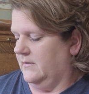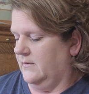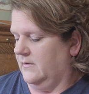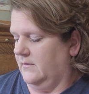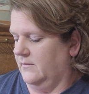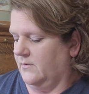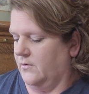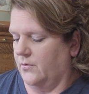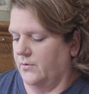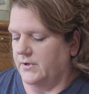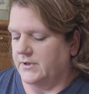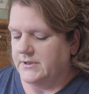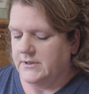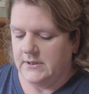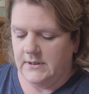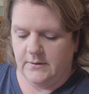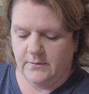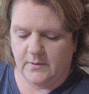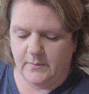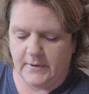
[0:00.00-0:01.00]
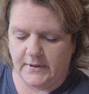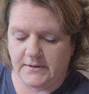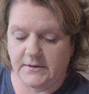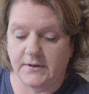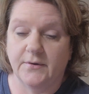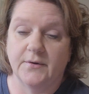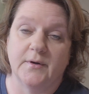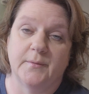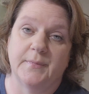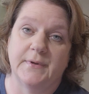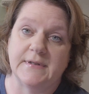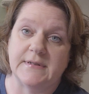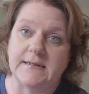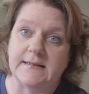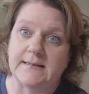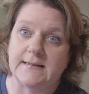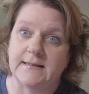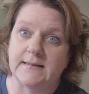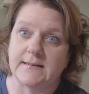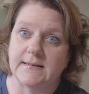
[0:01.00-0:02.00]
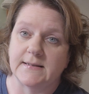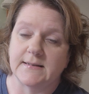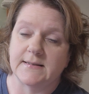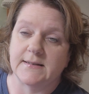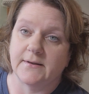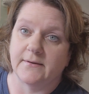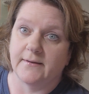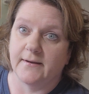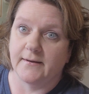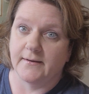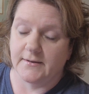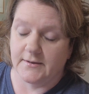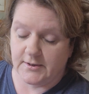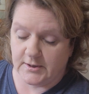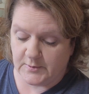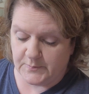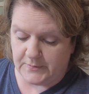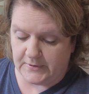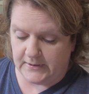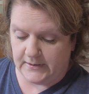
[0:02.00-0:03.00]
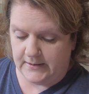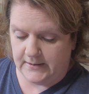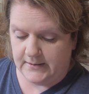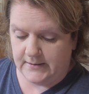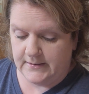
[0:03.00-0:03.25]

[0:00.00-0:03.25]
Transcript: Of course, we're about to go into busy season, so that could just be